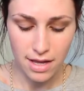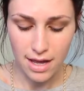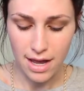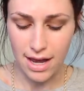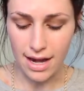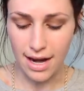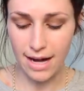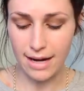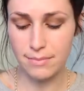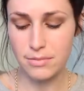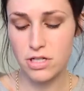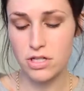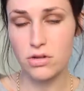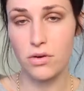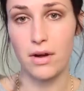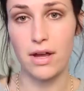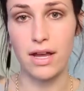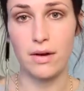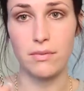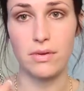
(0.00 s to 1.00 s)
And I am just
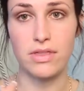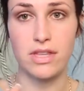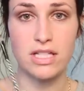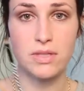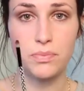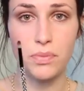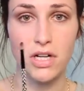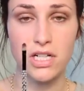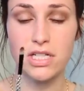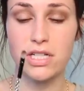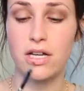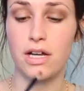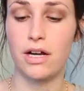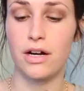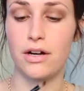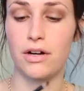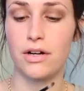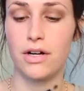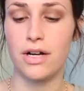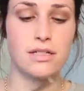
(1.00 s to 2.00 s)
going in with this brush
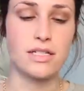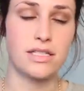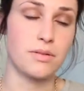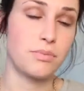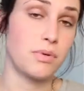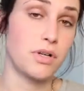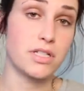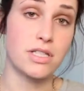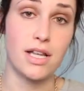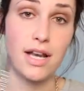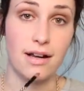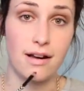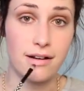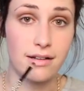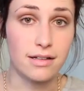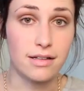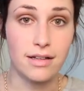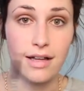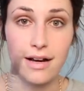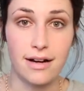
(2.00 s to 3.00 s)
here, just a brush that I got at
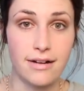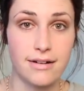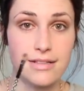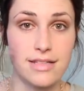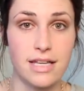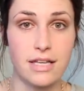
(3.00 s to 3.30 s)
Claire's.